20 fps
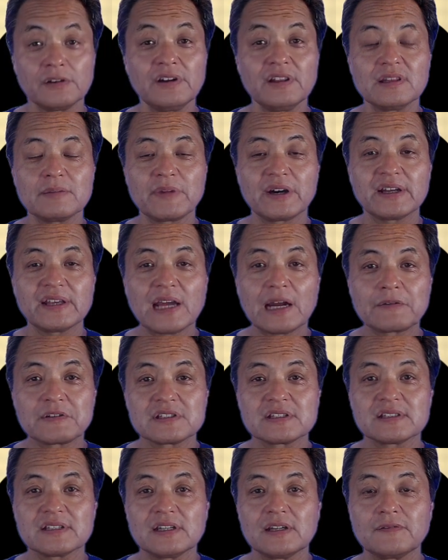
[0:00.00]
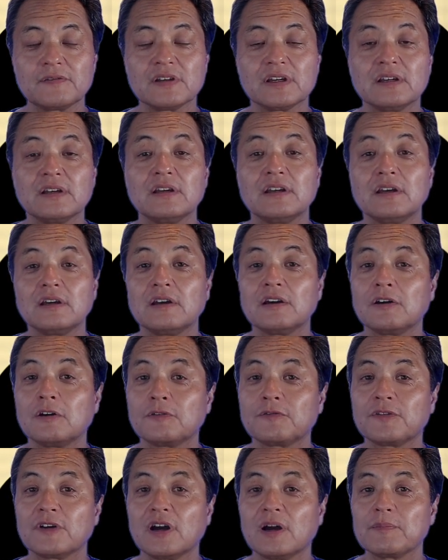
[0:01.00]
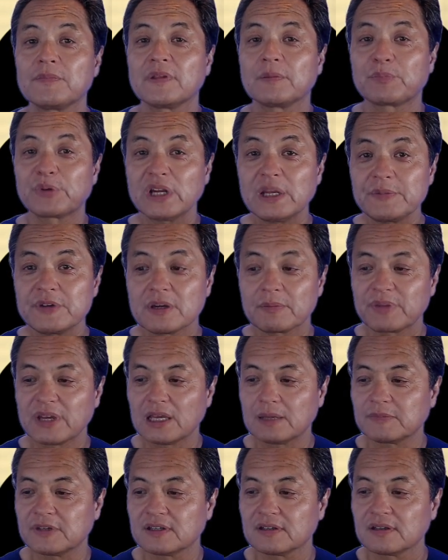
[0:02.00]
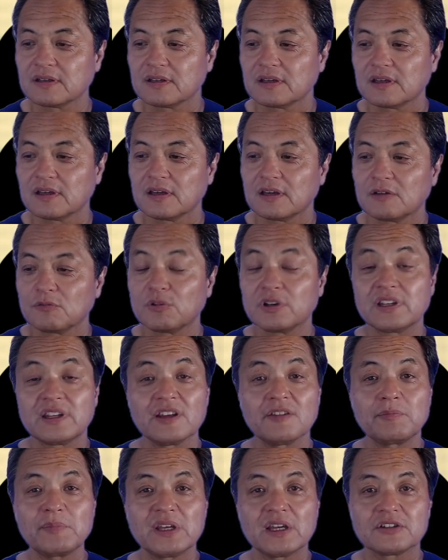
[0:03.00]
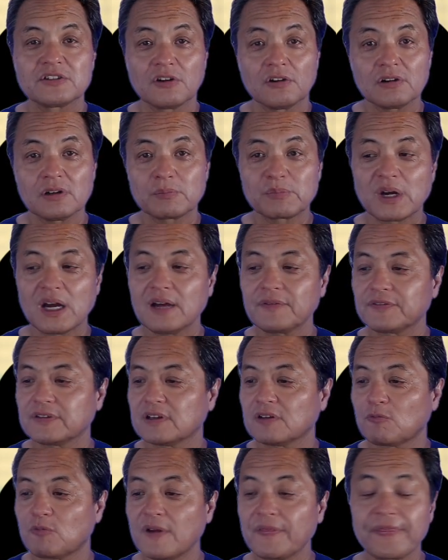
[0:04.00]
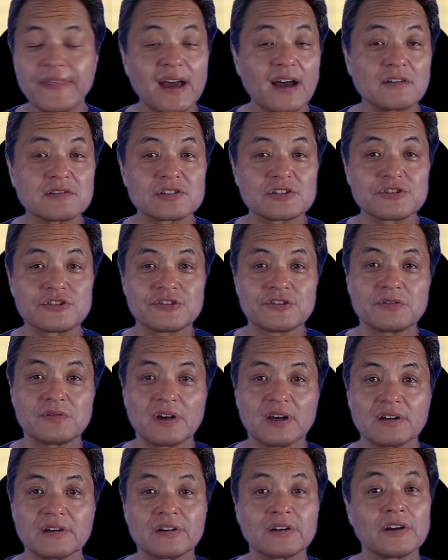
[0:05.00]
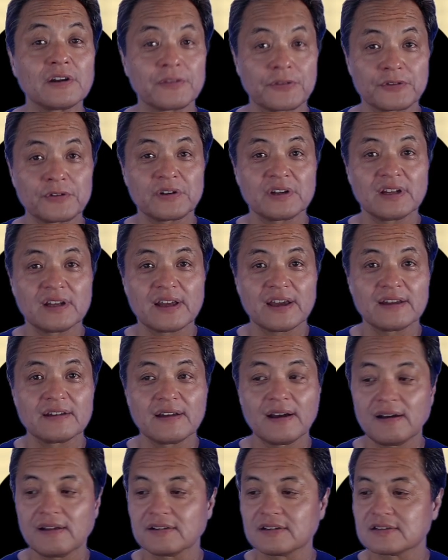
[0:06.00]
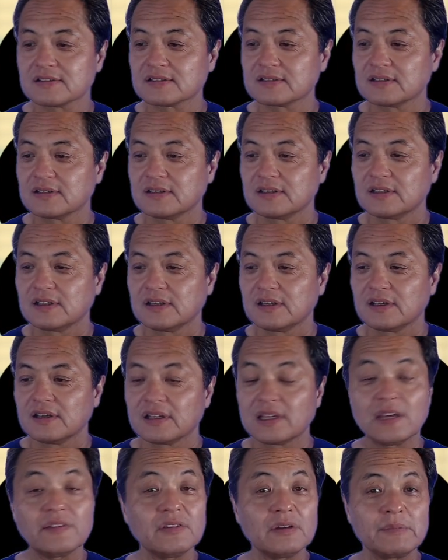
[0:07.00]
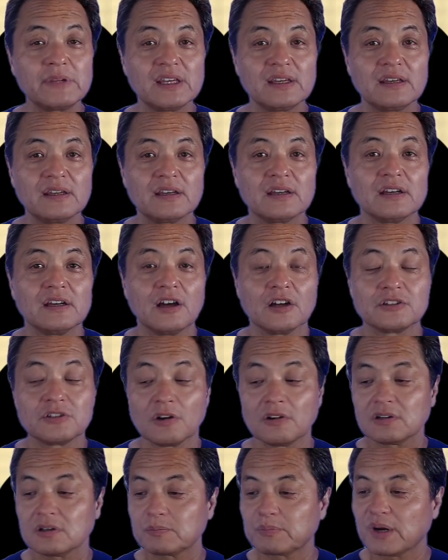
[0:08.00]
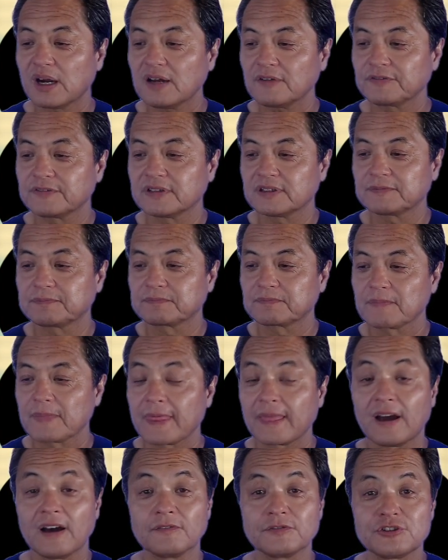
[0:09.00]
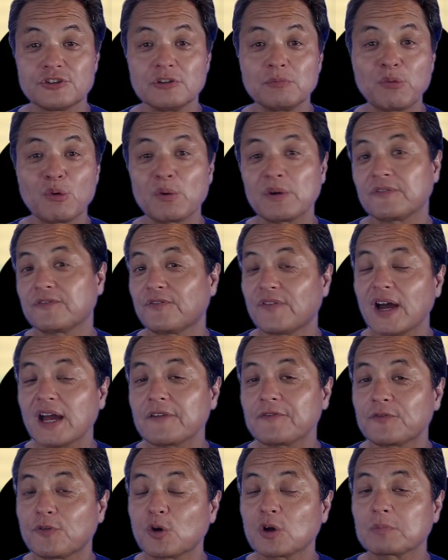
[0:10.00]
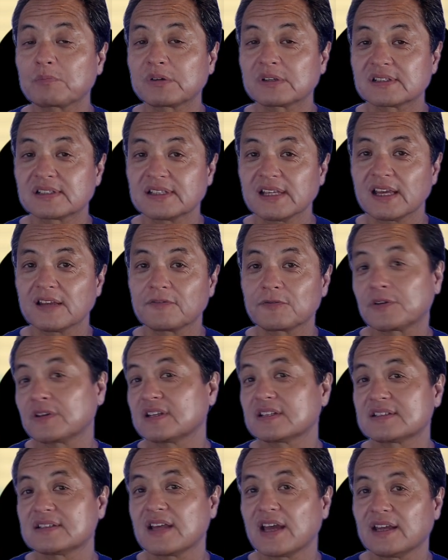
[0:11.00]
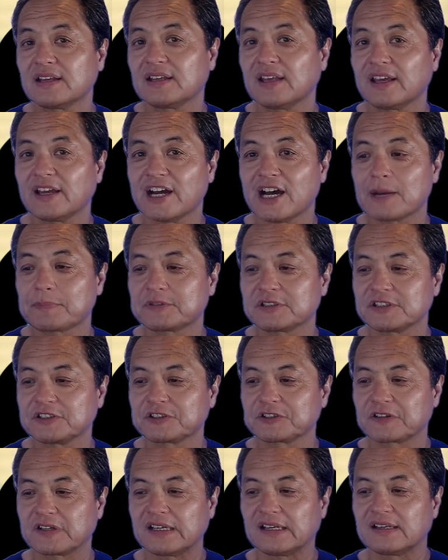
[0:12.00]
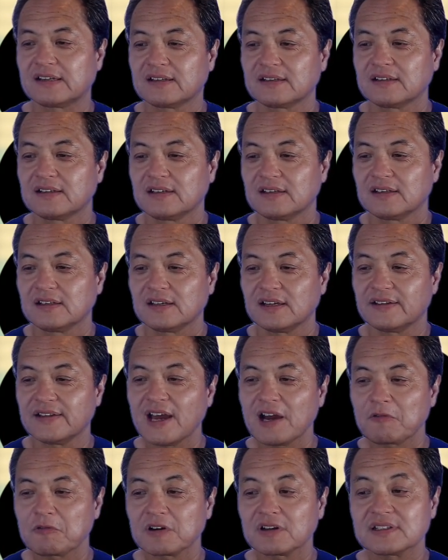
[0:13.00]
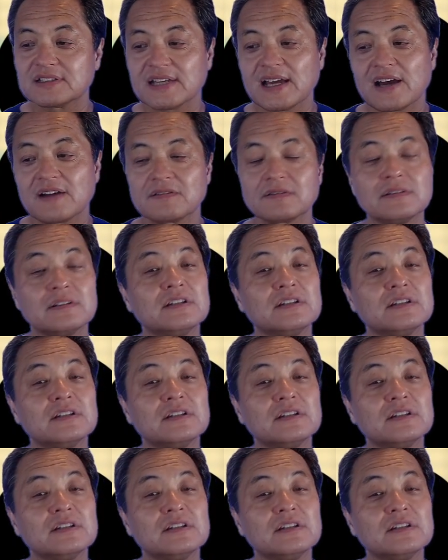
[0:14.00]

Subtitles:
money I received from the premium payment, would give me a total profit of $1,239, giving me a total profit of 2.54% for this 9-day option trade. And that works out